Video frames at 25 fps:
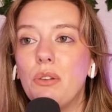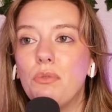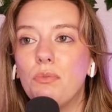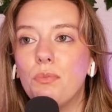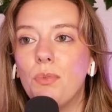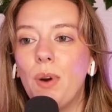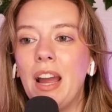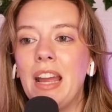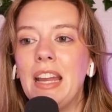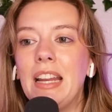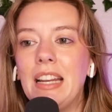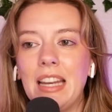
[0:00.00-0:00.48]

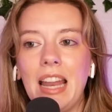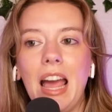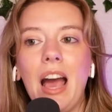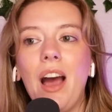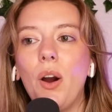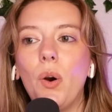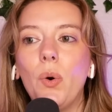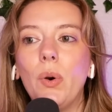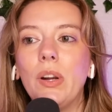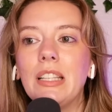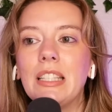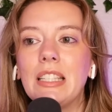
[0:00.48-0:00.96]
right
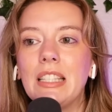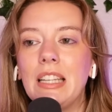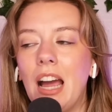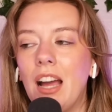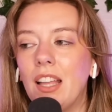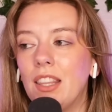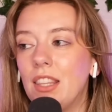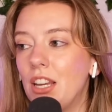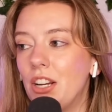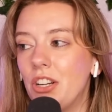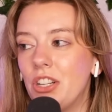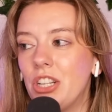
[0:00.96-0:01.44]
now it's
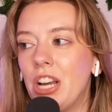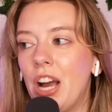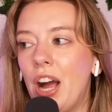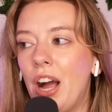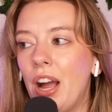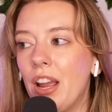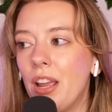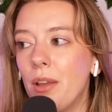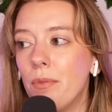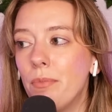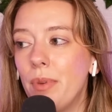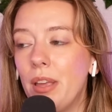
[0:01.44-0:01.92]
not their
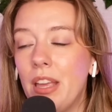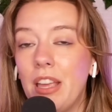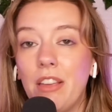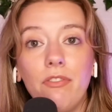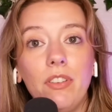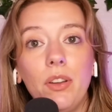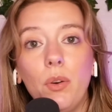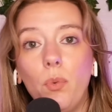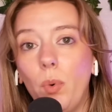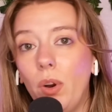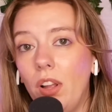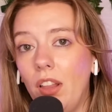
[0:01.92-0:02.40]
time, if
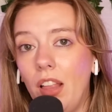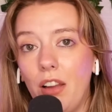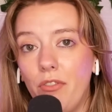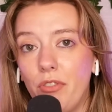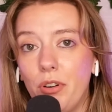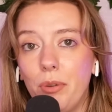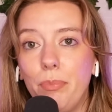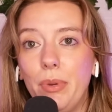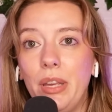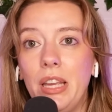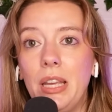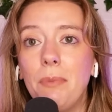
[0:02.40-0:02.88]
it will
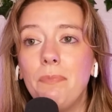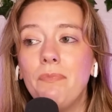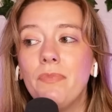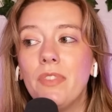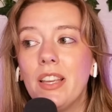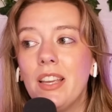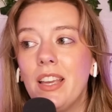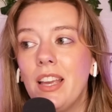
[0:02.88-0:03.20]
ever be.